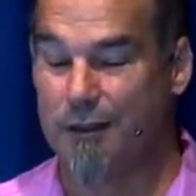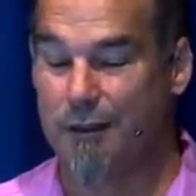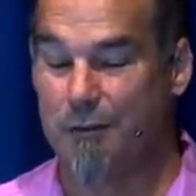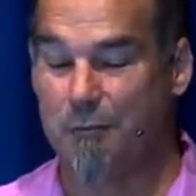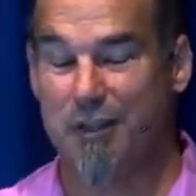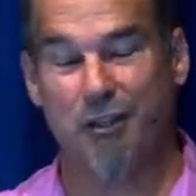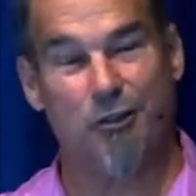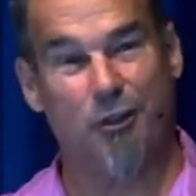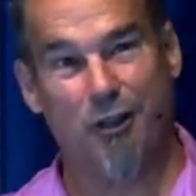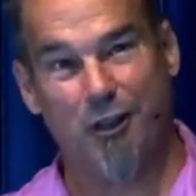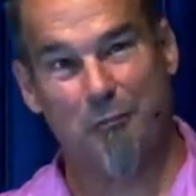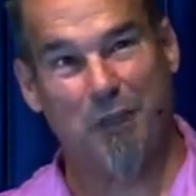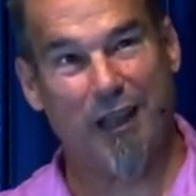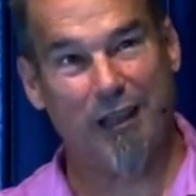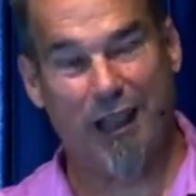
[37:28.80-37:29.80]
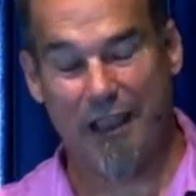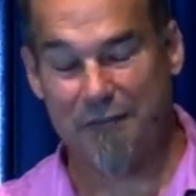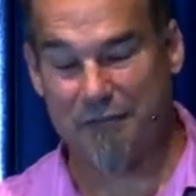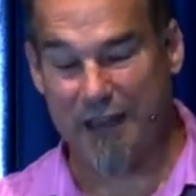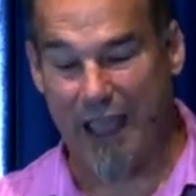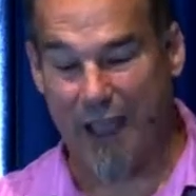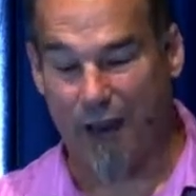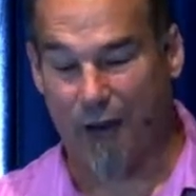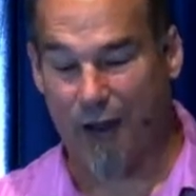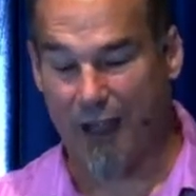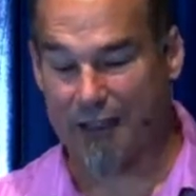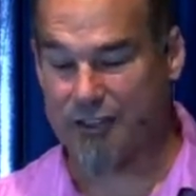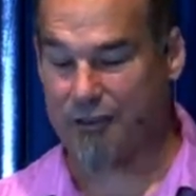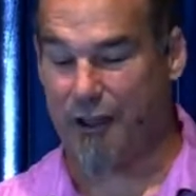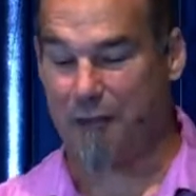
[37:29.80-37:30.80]
But you look at my life now. I
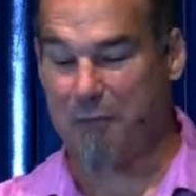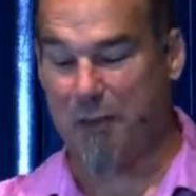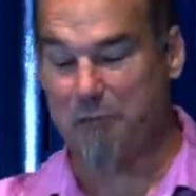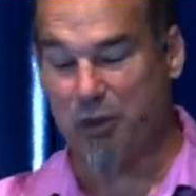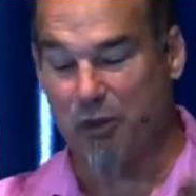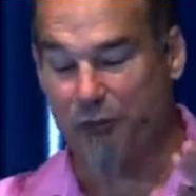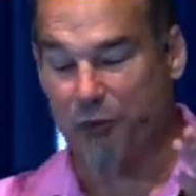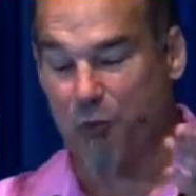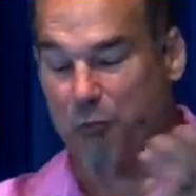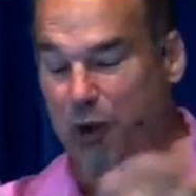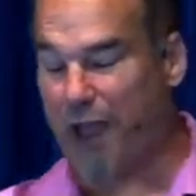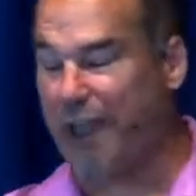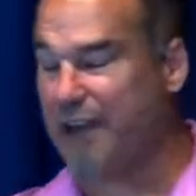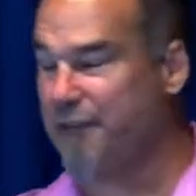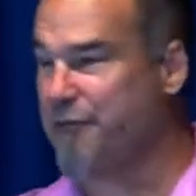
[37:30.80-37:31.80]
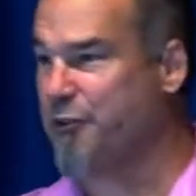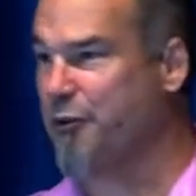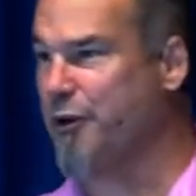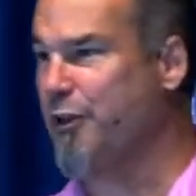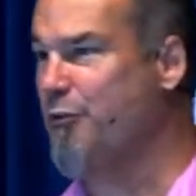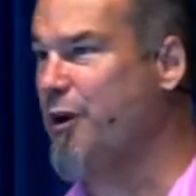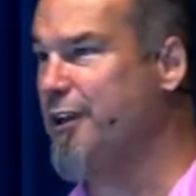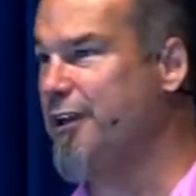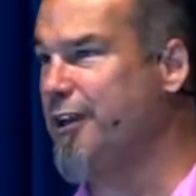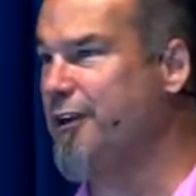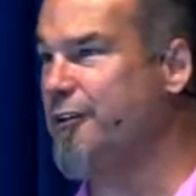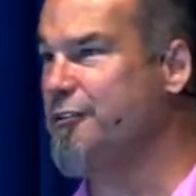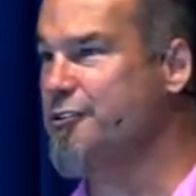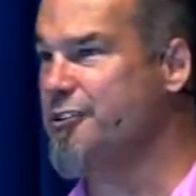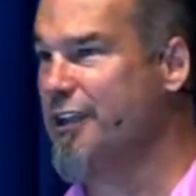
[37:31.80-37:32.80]
still have my beautiful bride of 31 years.